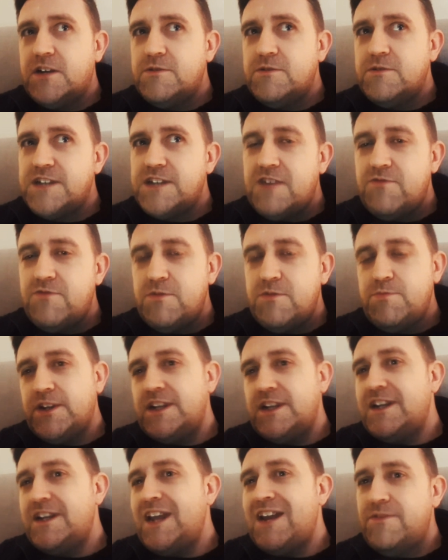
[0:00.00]
I was
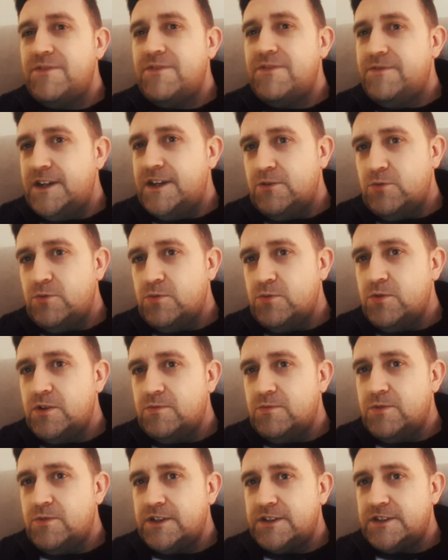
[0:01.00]
everybody and everything all at
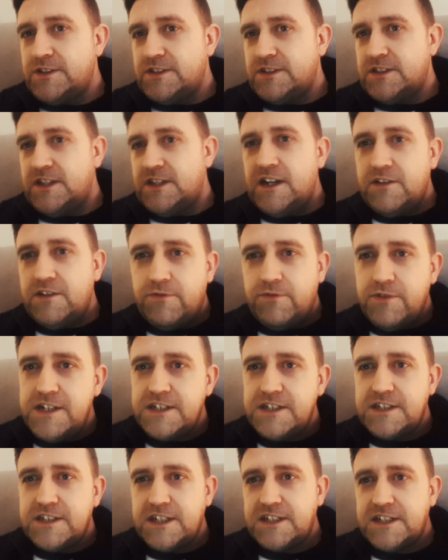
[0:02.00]
once. And I had
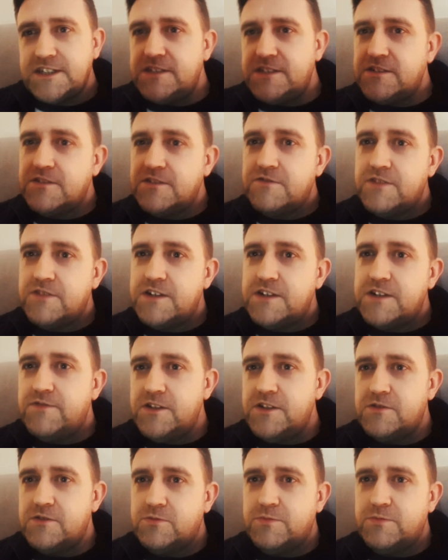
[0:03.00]
360-degree
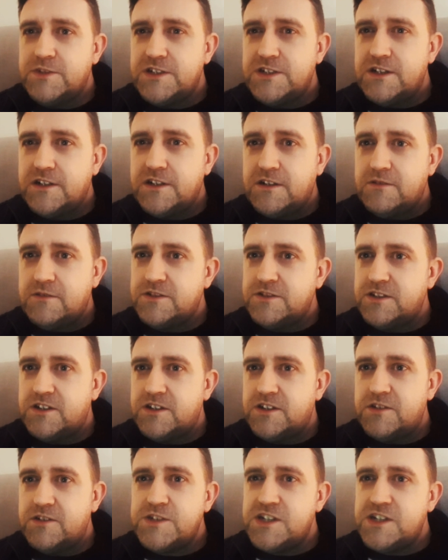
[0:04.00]
view, almost like I was
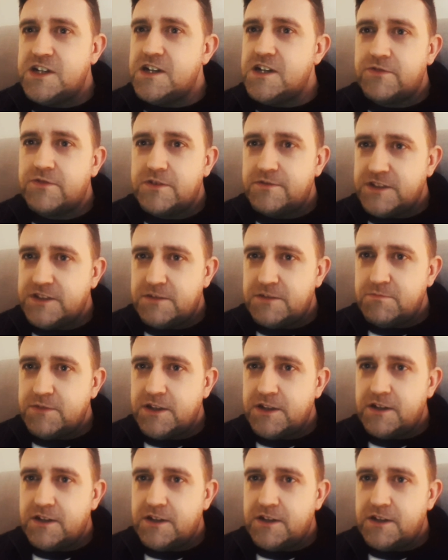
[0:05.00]
an observer of some